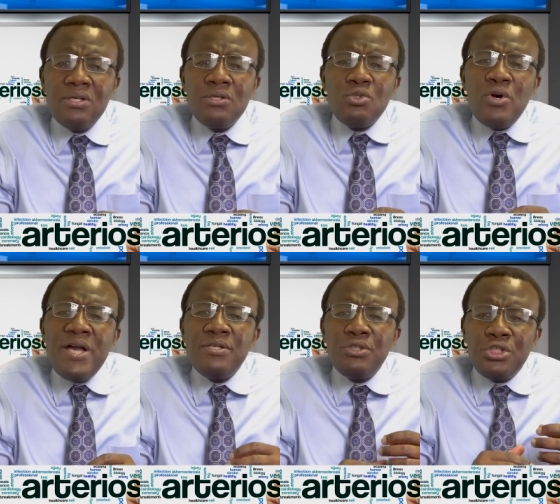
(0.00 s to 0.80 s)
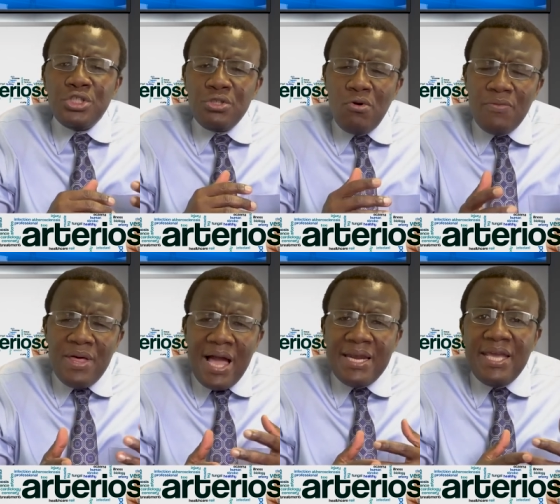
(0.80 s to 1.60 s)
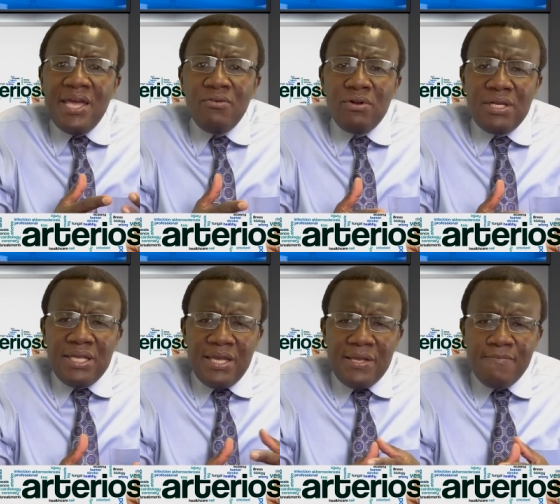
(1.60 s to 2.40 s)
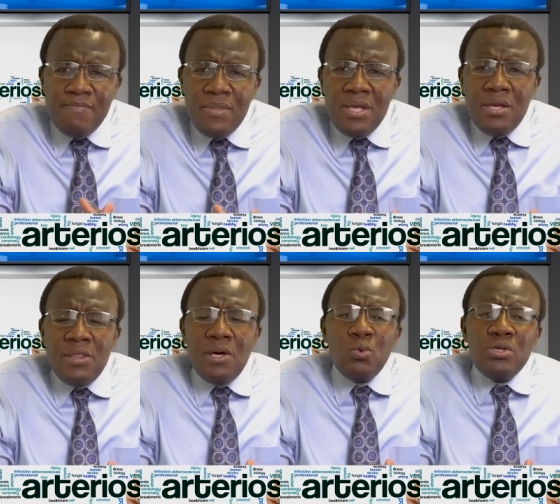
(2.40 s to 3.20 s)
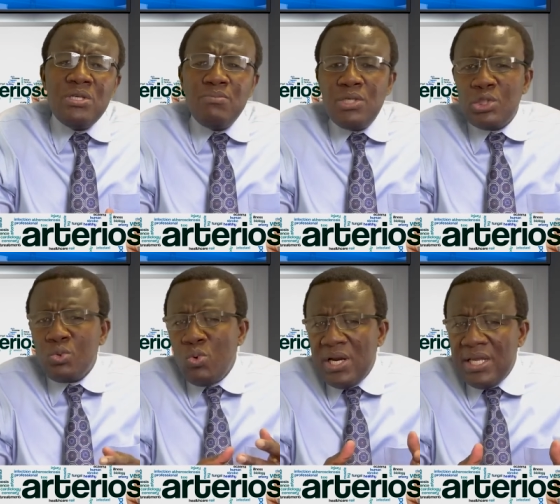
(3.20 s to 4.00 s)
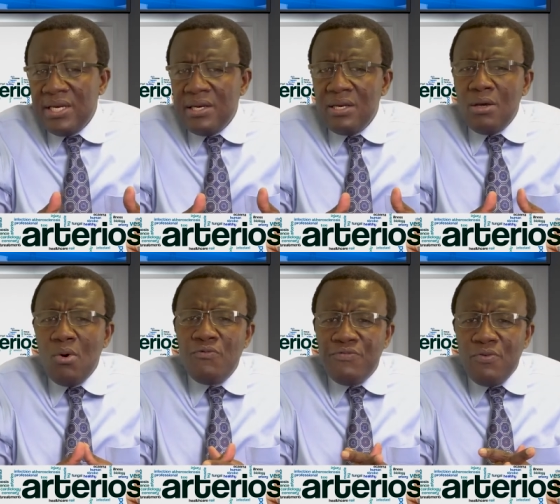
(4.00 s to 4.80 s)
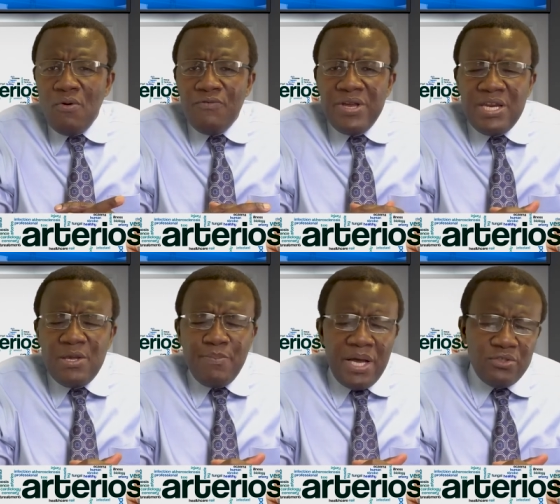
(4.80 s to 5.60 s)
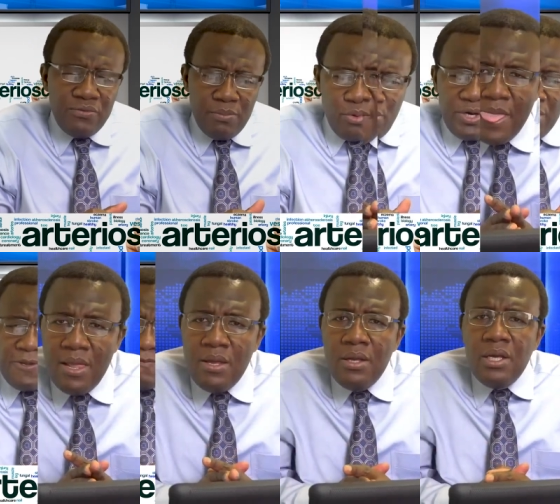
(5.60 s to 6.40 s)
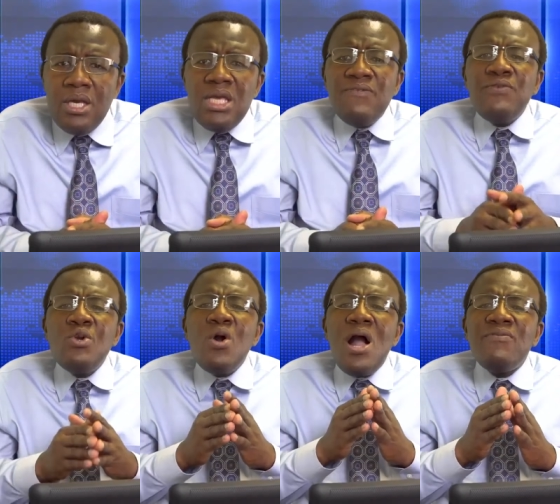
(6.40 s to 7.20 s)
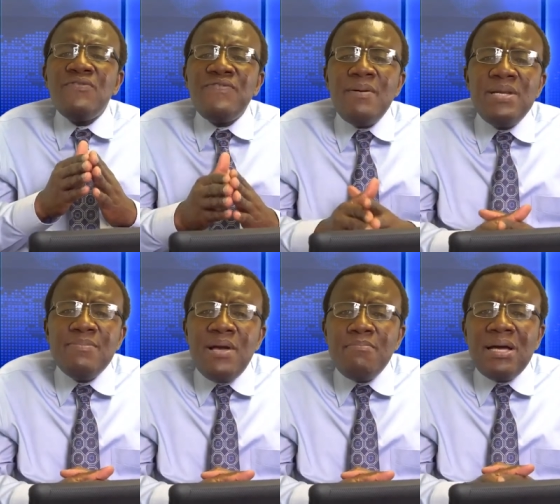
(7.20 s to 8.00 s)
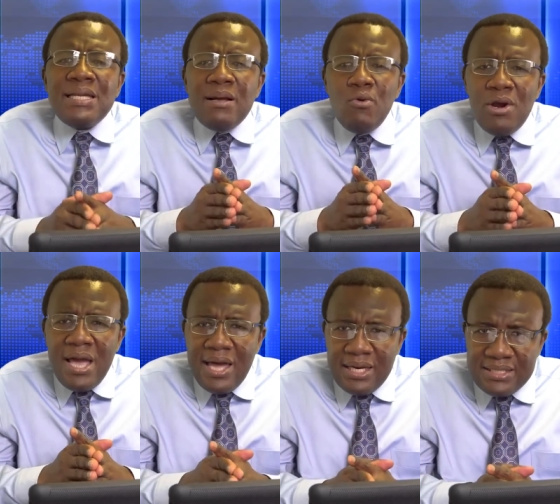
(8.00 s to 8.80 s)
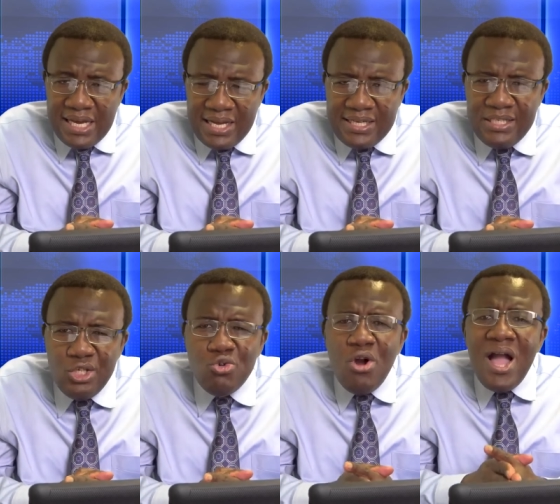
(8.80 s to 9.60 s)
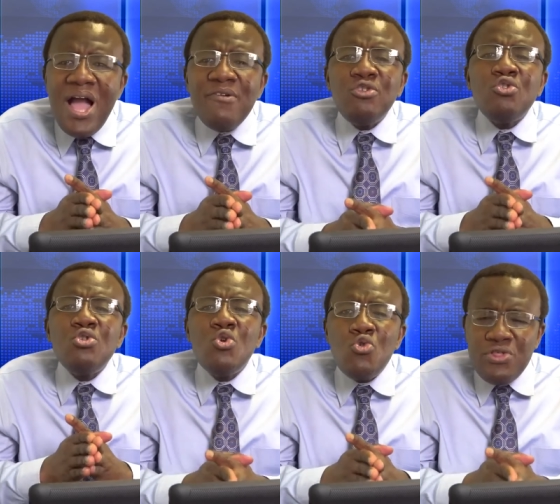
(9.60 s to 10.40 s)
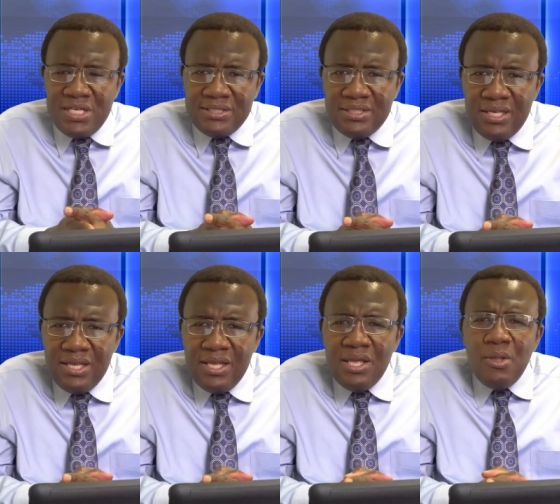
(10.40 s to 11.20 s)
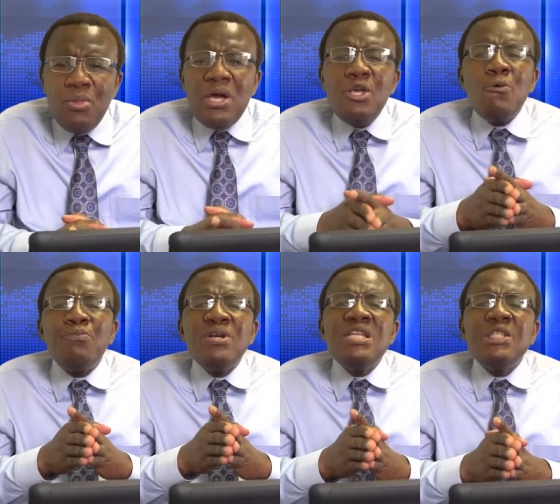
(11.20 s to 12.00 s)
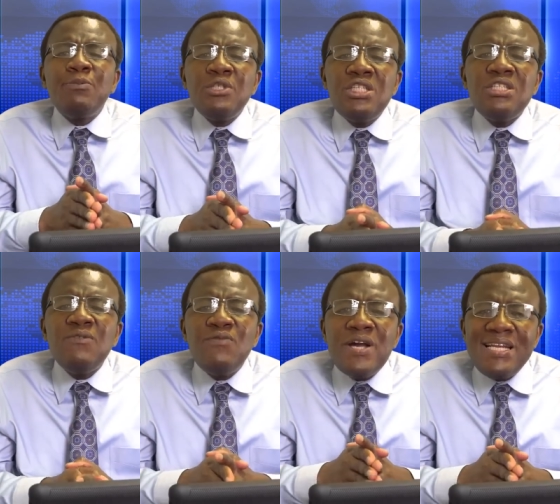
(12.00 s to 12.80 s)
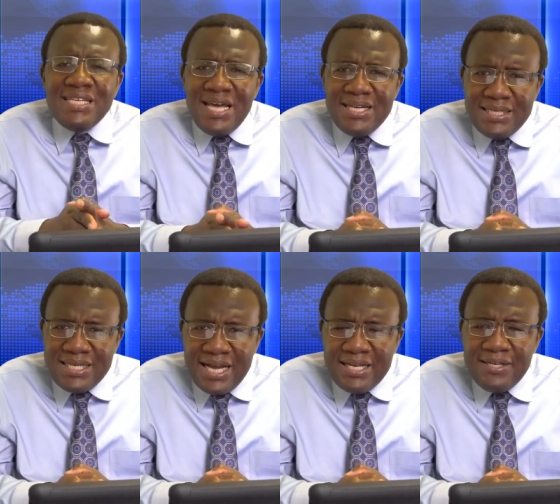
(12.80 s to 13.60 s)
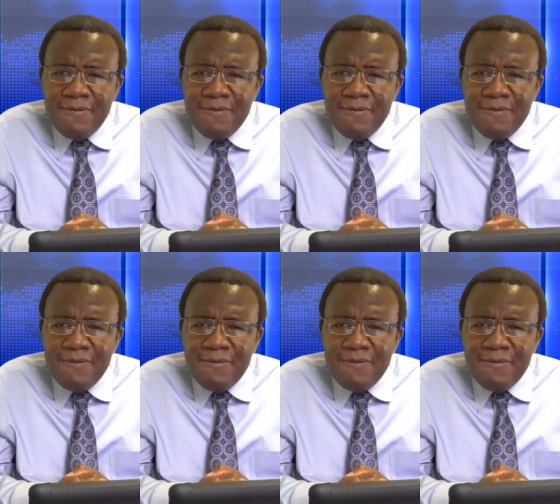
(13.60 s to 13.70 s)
to ensure that at the end of the day there wouldn't be swelling of, of any part of the body. If you have a family member that got a heart attack, you have to know this that your predisposition for getting heart attack